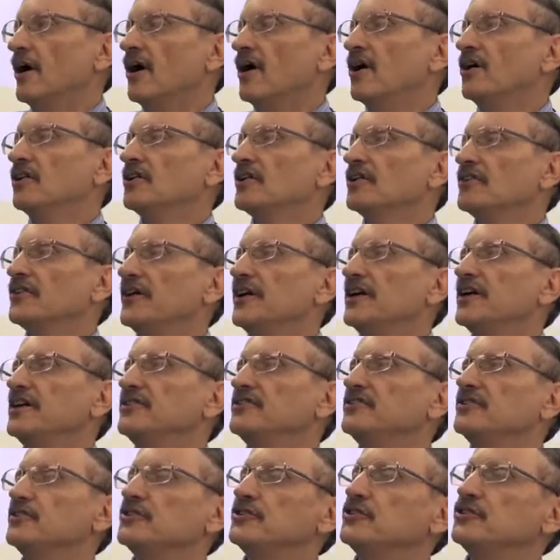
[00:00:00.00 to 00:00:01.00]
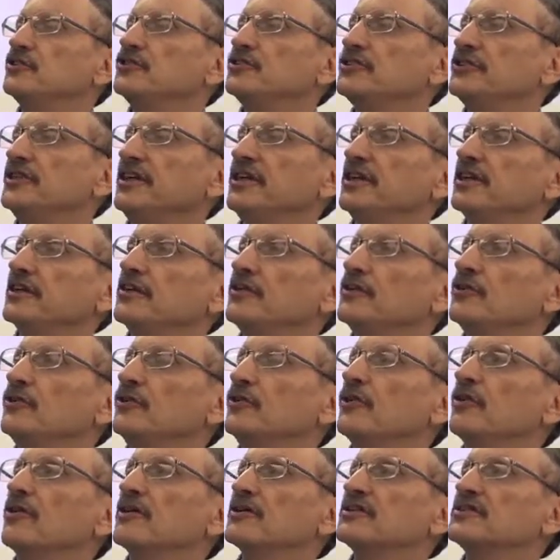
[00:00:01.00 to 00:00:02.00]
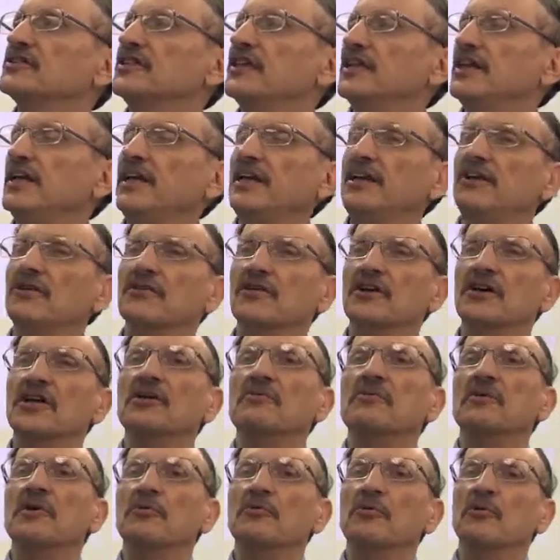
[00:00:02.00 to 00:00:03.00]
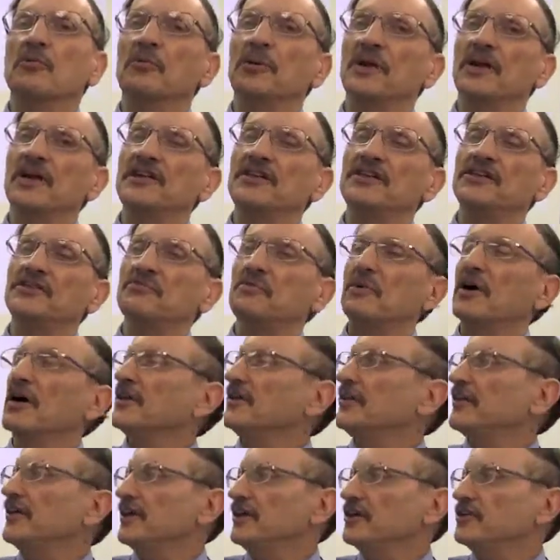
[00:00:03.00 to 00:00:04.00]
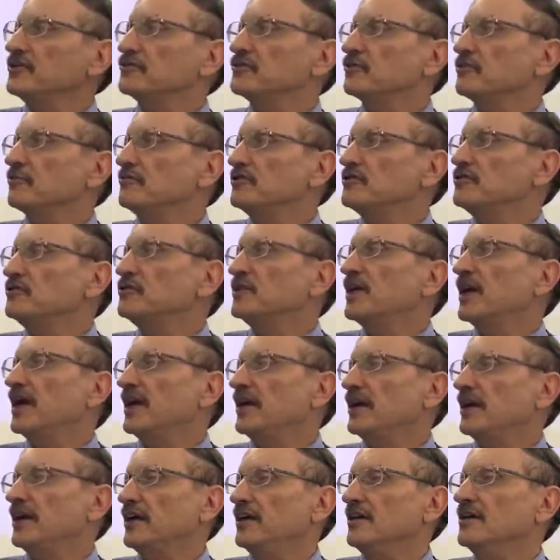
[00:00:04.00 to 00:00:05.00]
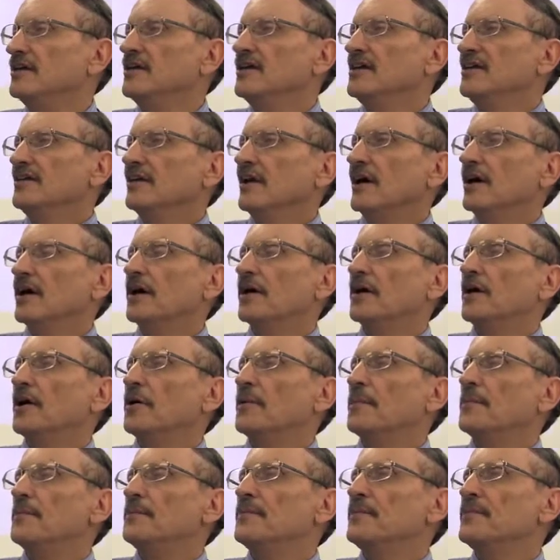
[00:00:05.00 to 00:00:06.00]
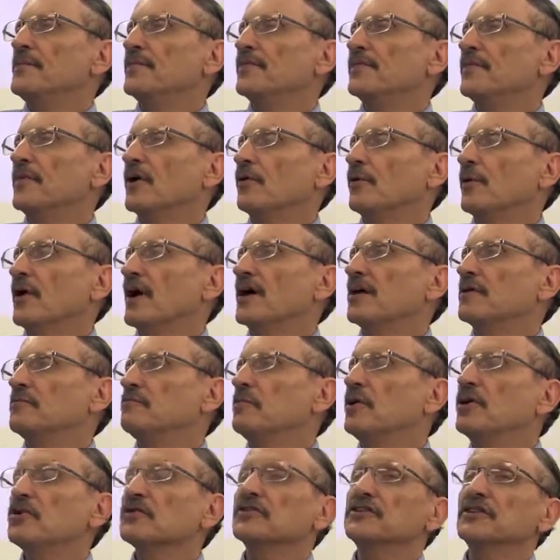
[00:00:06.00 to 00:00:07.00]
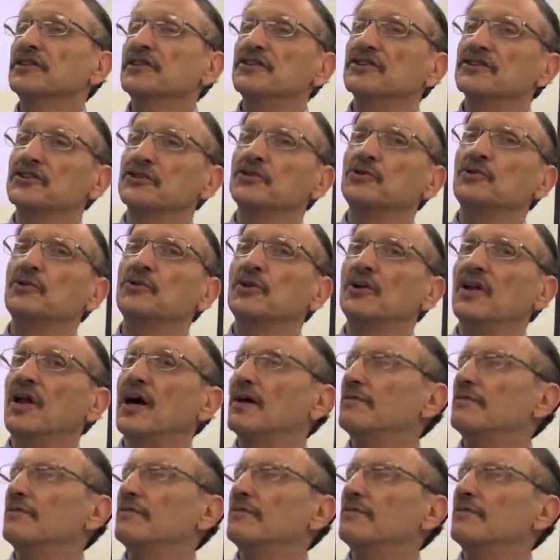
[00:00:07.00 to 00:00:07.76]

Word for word: All the things that you see in New York City are going to be replaced by things from New Caney, um, around mostly the school,